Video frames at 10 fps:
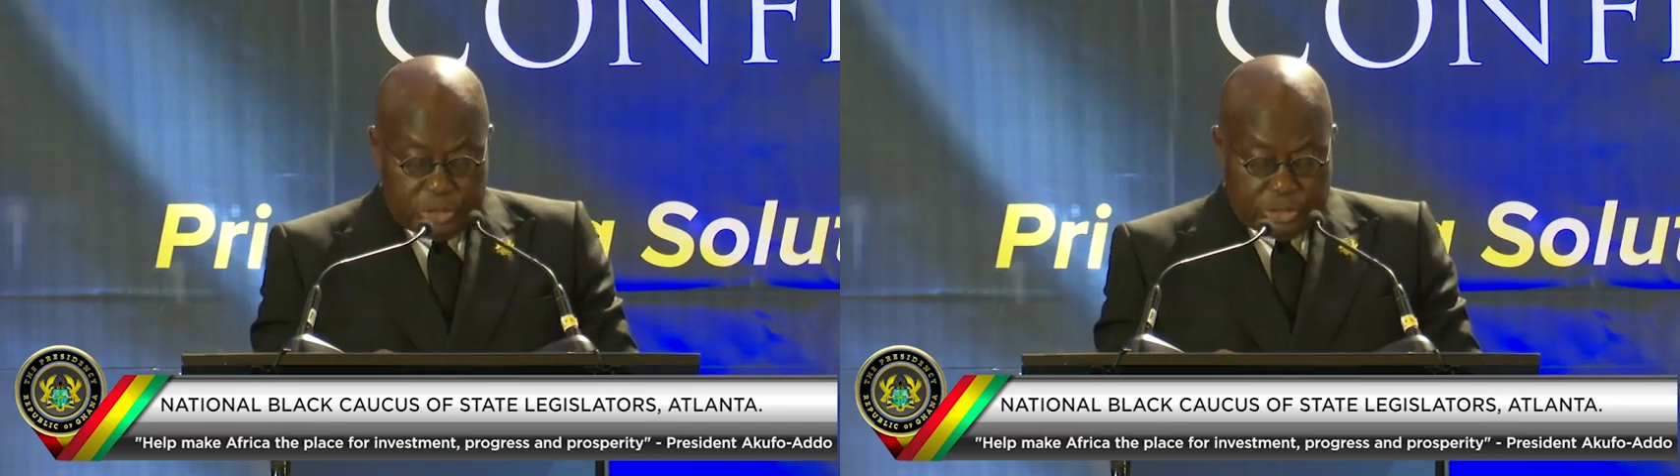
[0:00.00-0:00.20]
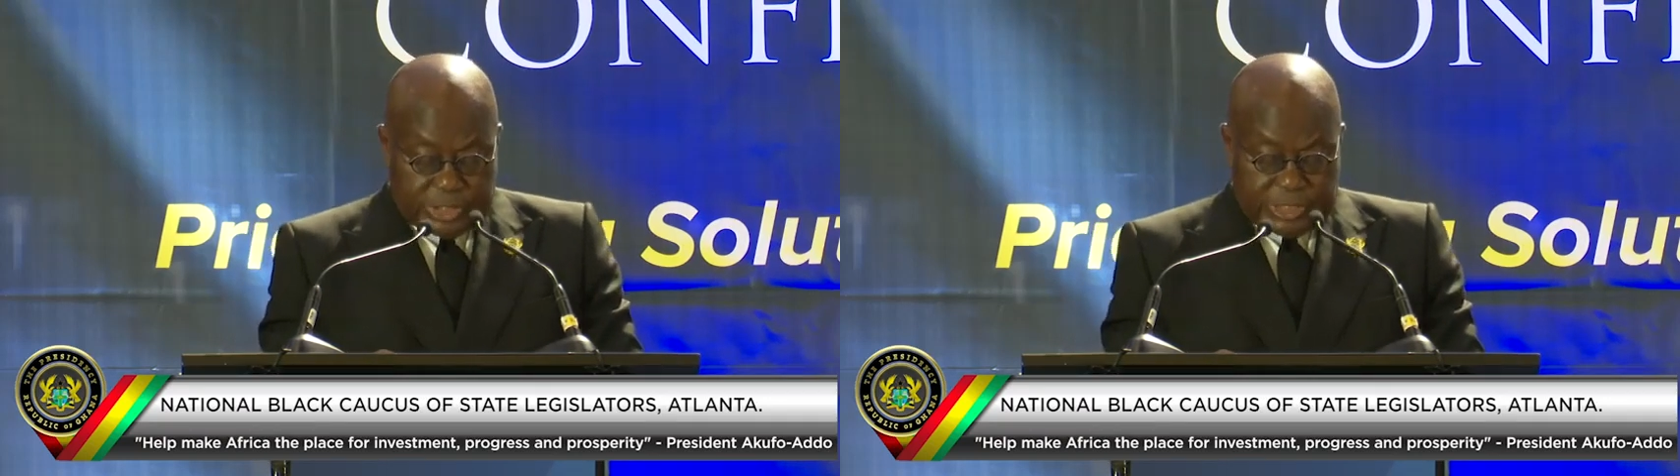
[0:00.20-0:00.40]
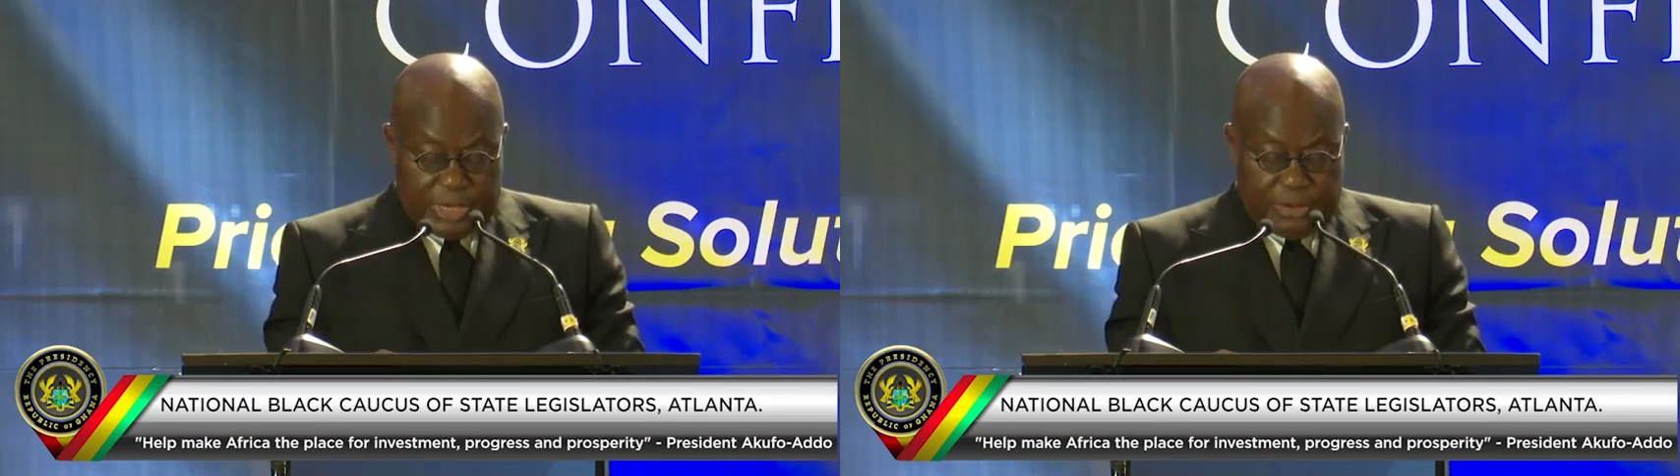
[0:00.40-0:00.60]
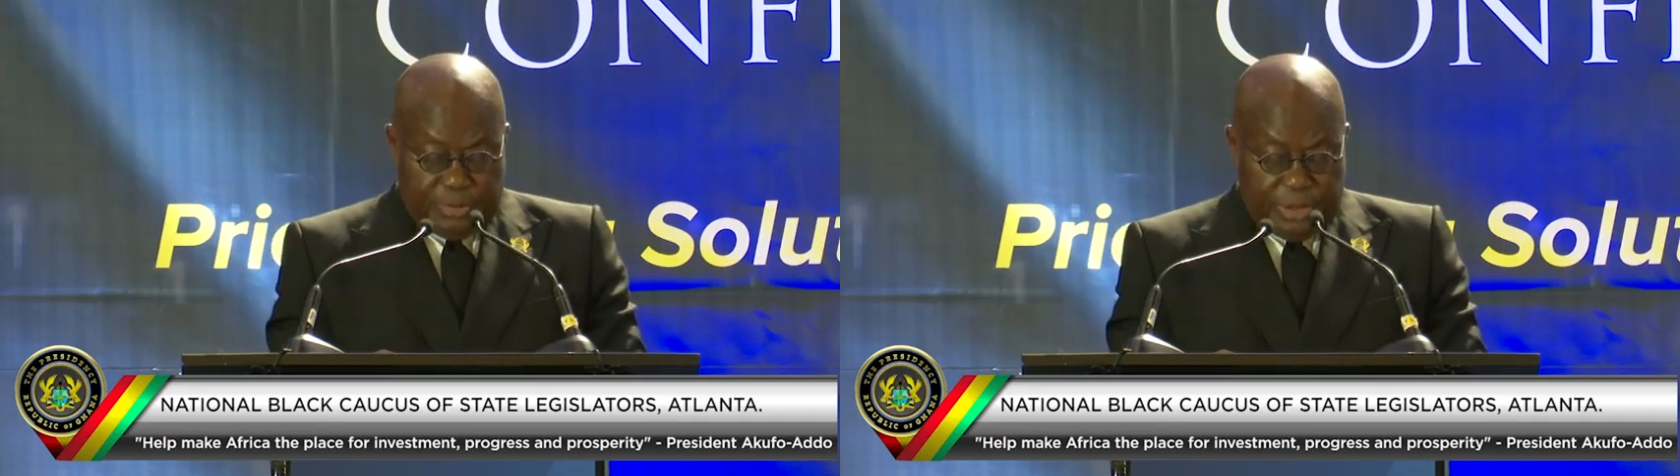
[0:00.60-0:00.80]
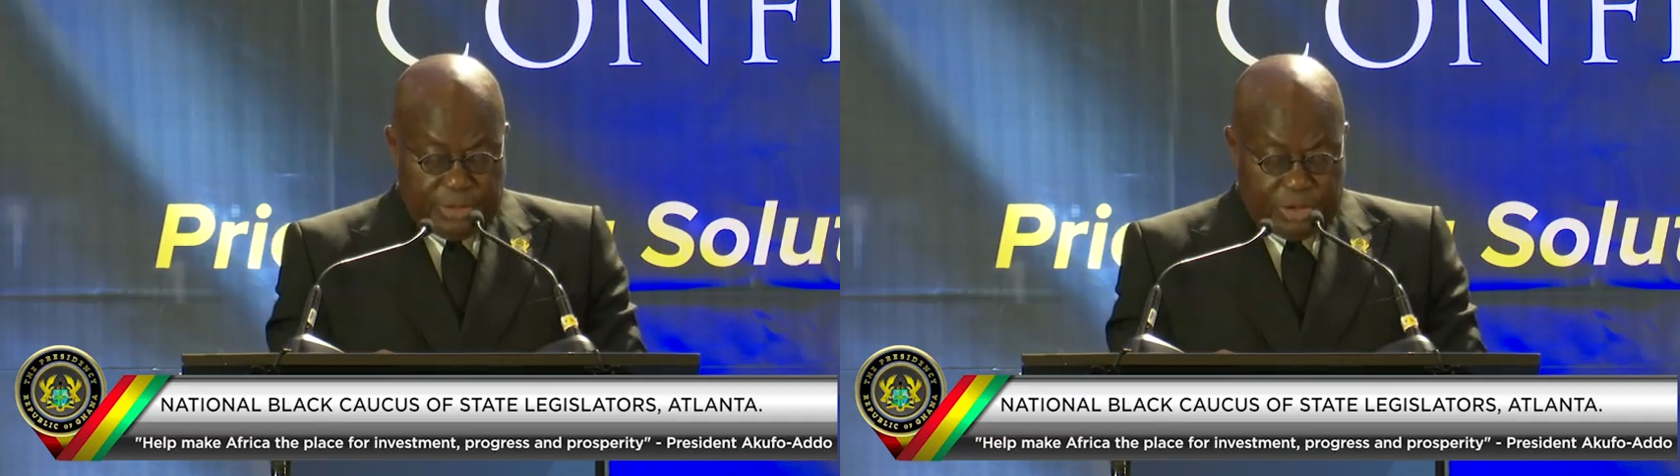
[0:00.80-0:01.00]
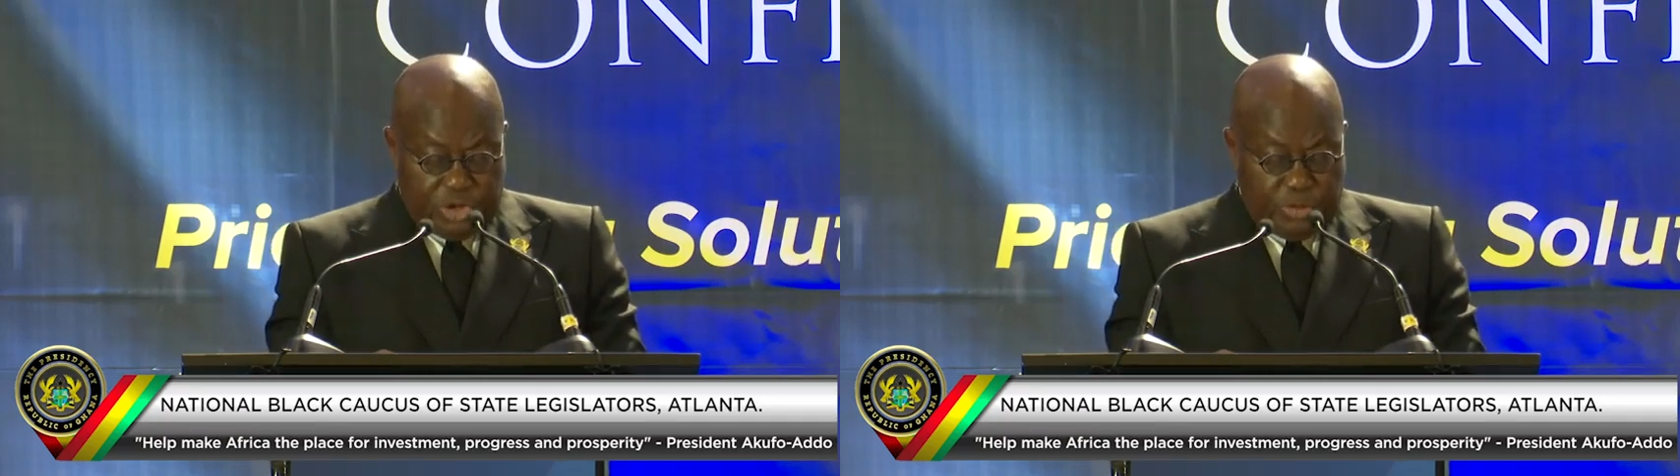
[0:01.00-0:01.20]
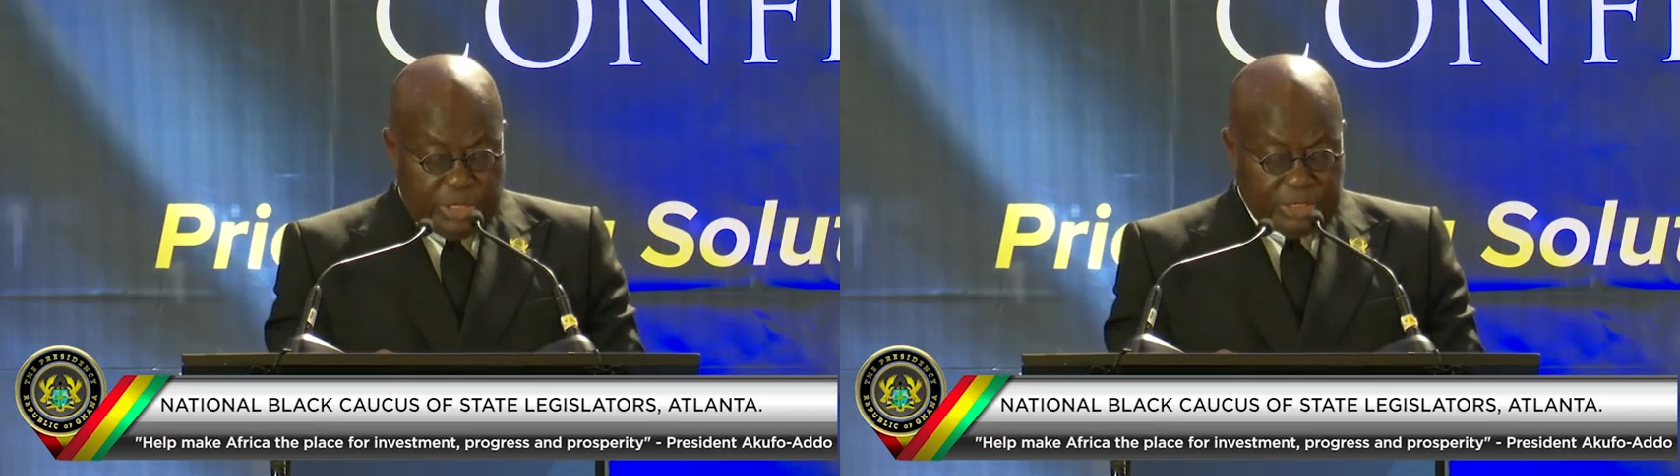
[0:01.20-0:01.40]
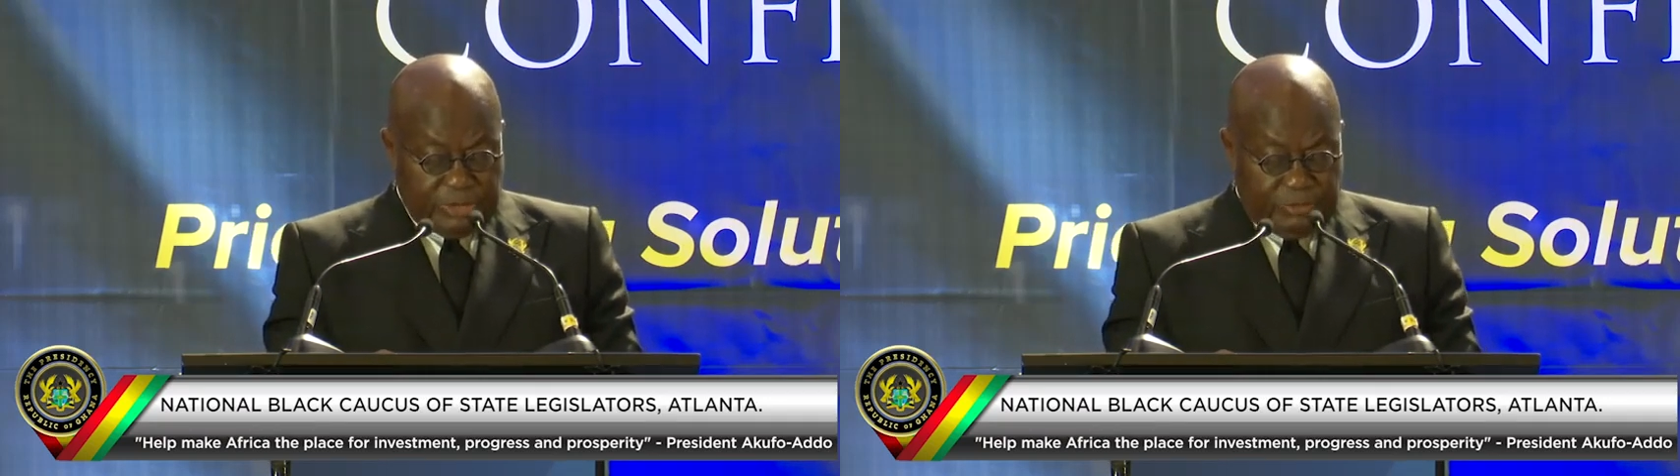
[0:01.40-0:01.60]
to celebrate the
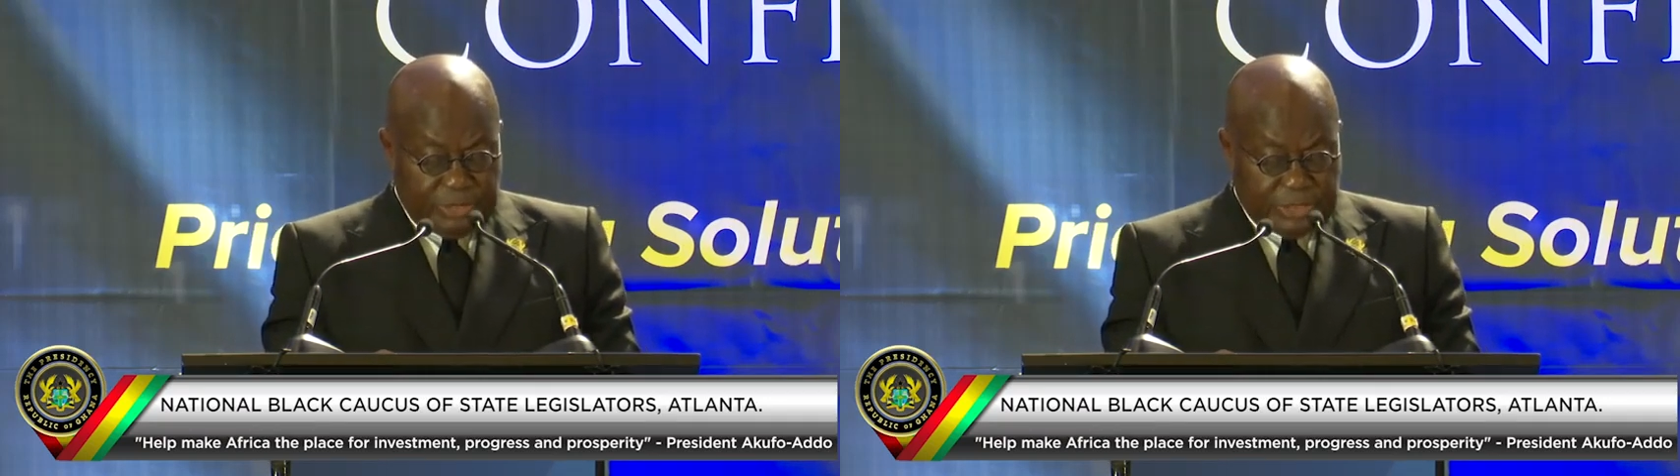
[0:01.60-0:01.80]
cumulative